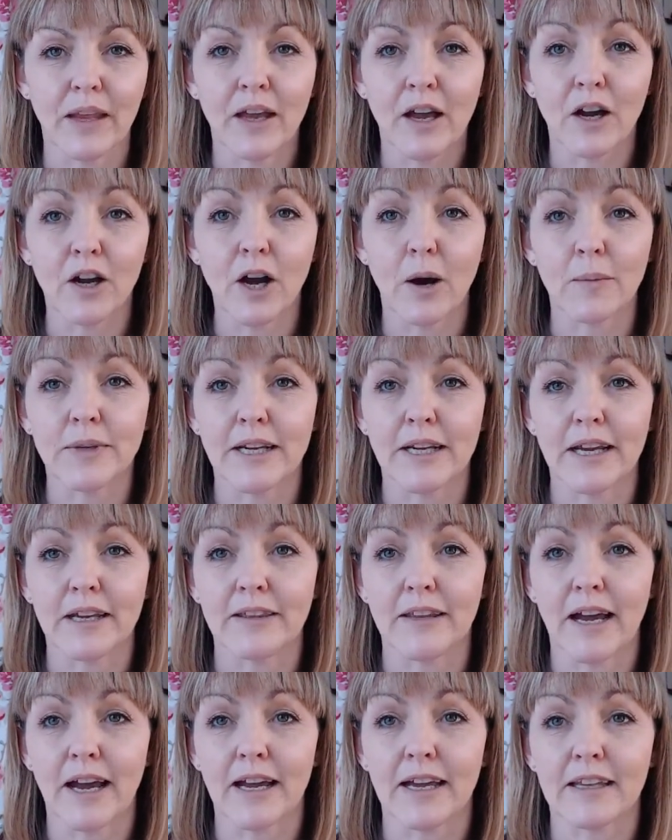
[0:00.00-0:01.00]
accommodate
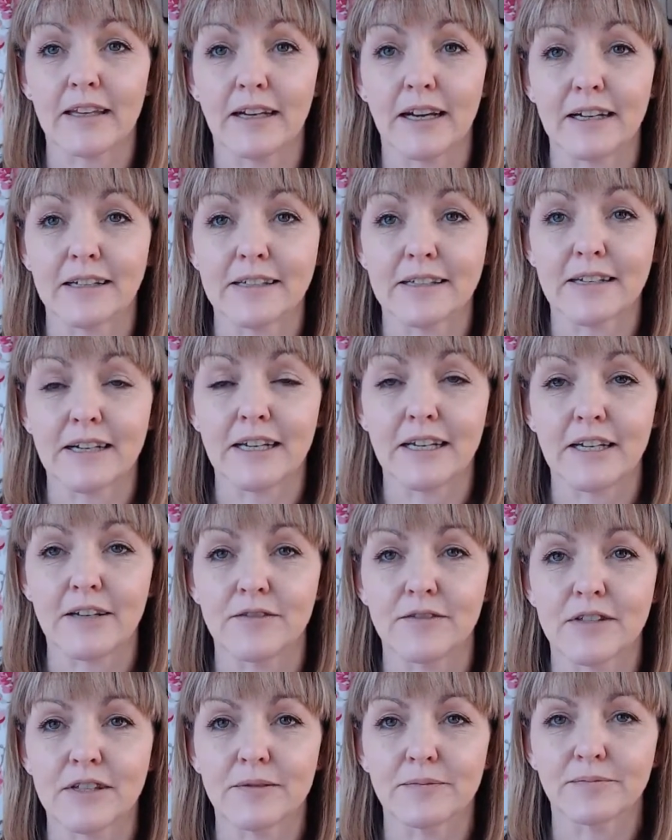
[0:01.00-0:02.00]
that in our
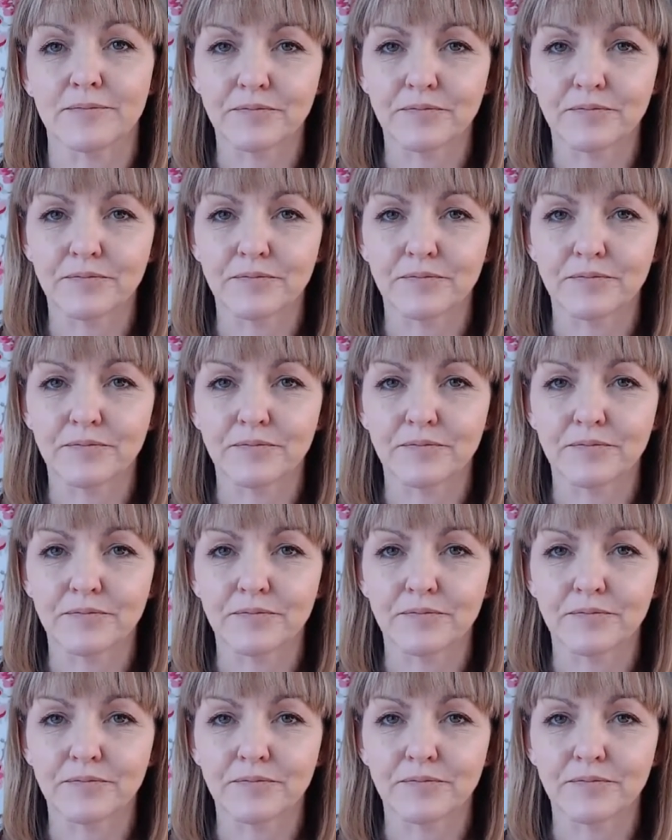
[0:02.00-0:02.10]
sleeves.